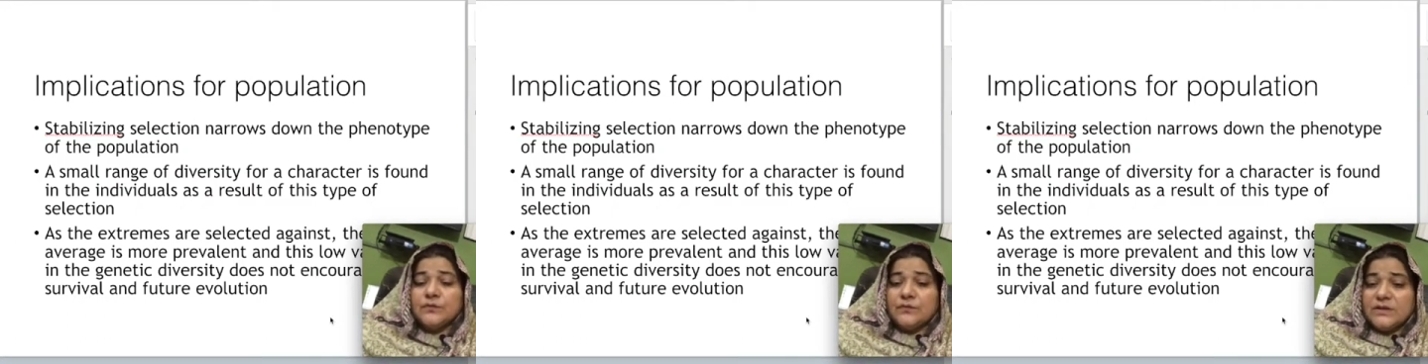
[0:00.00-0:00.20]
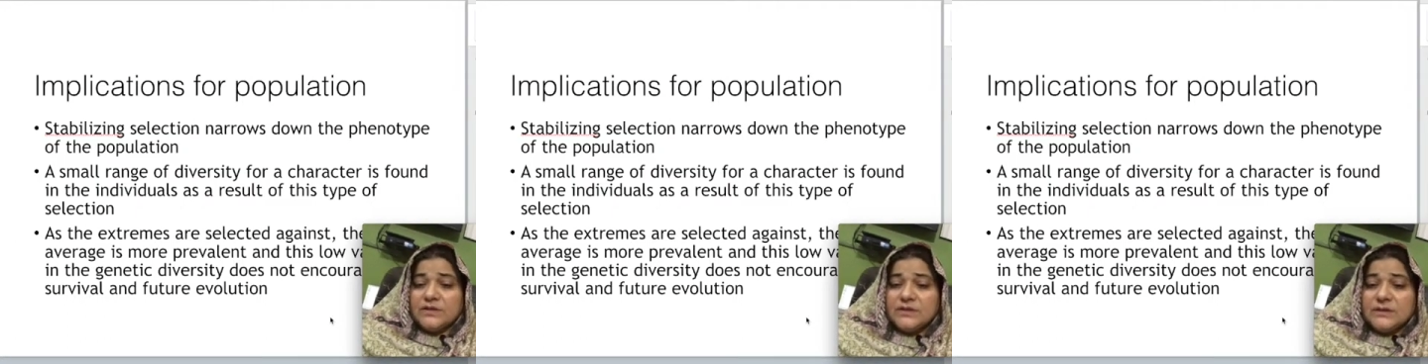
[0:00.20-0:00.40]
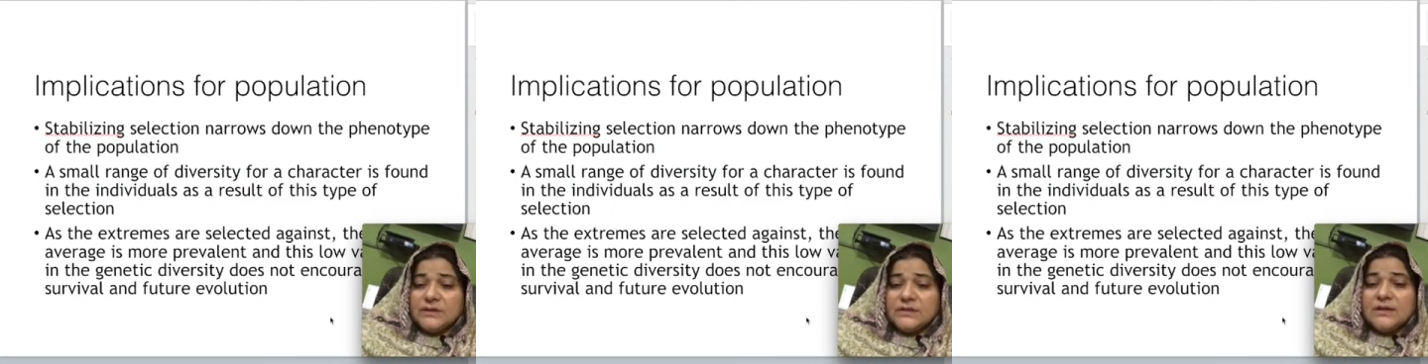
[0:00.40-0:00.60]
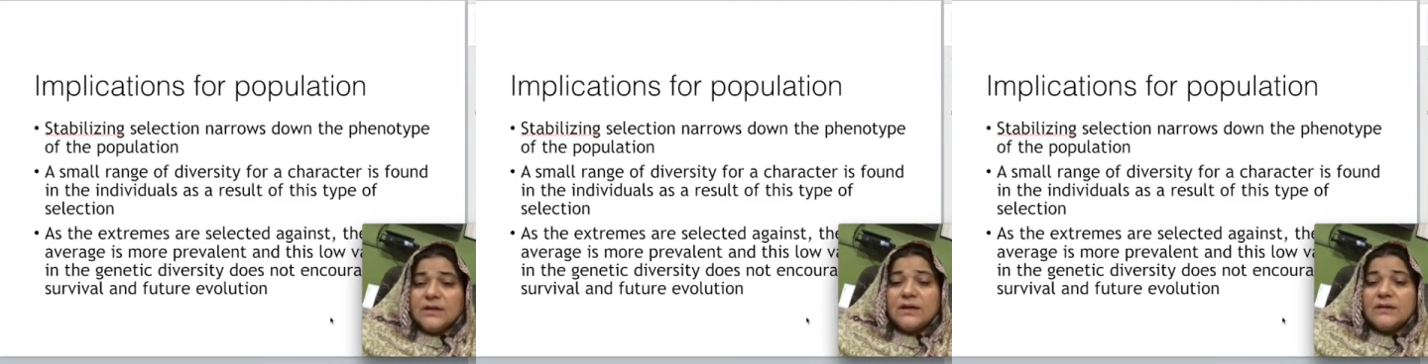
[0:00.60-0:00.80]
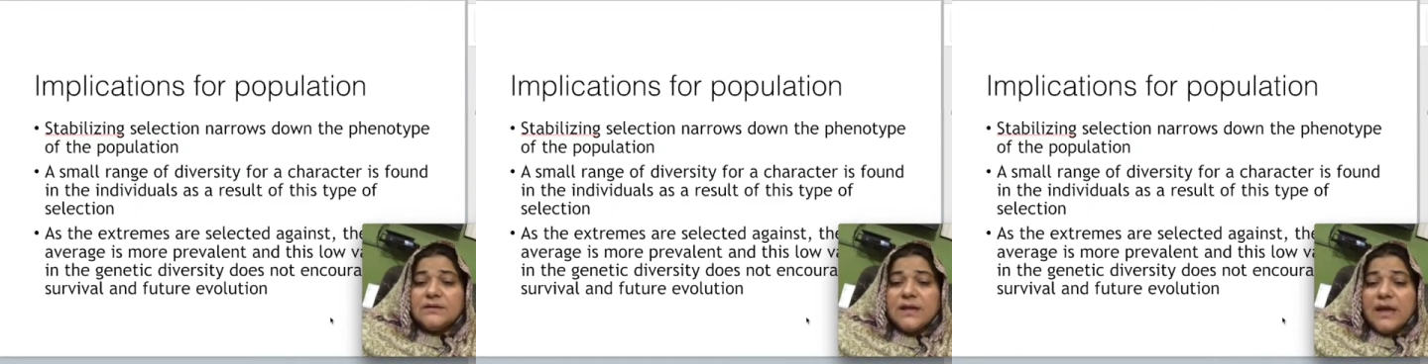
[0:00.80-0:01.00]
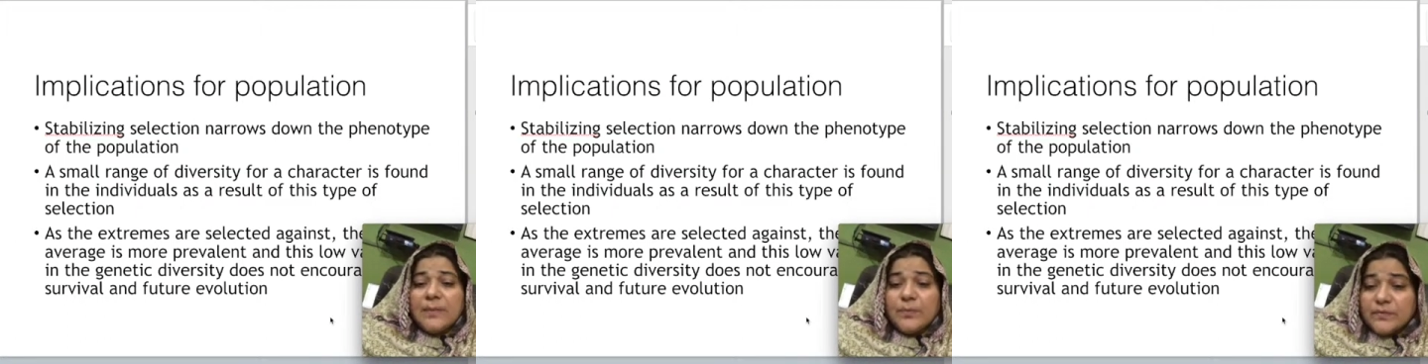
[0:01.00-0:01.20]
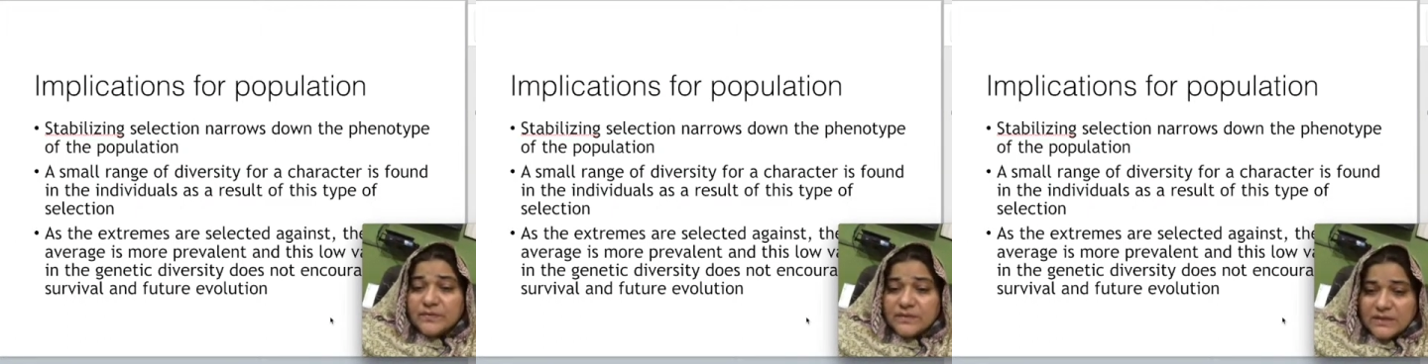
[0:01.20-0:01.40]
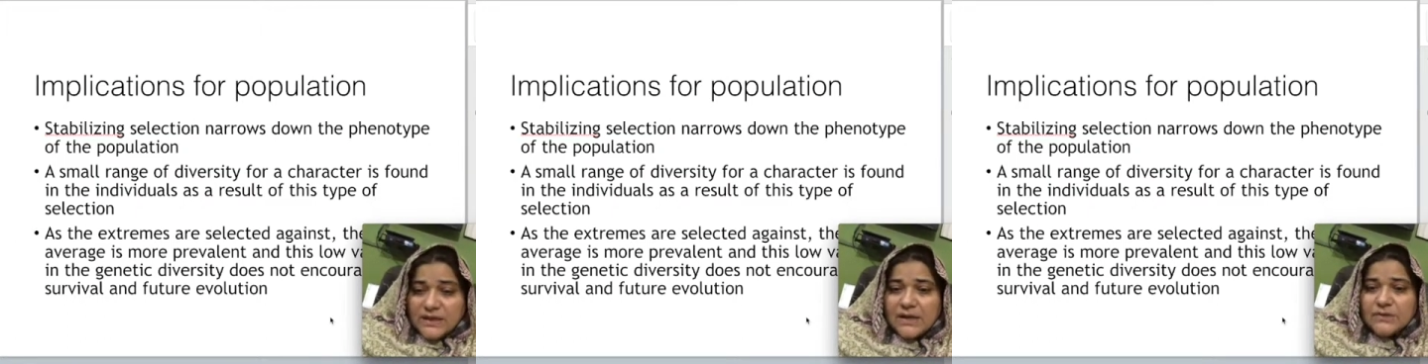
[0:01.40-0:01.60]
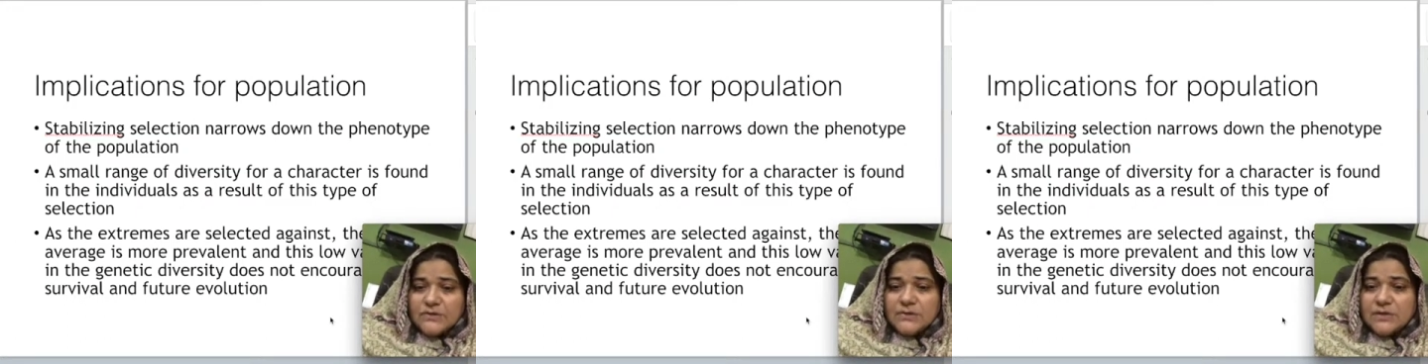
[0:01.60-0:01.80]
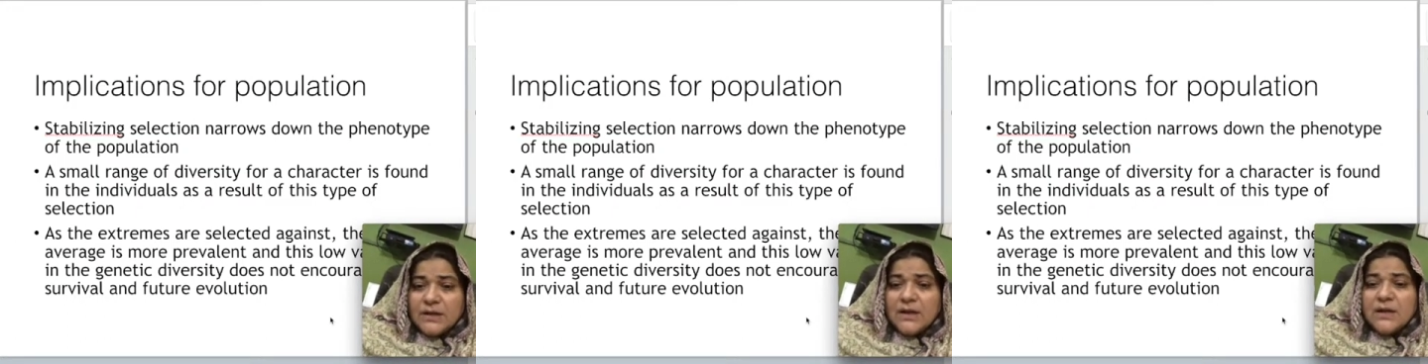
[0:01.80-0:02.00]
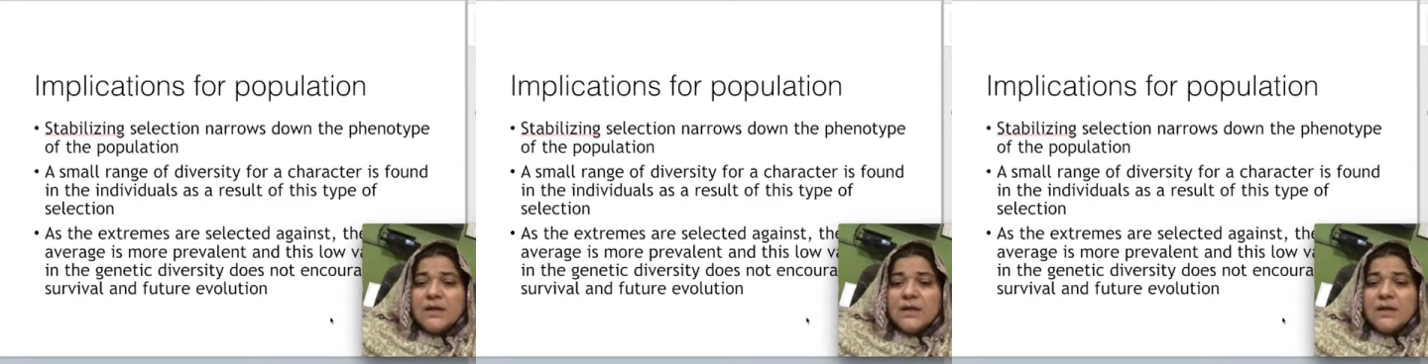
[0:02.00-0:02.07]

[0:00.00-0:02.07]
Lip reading: this type of selection,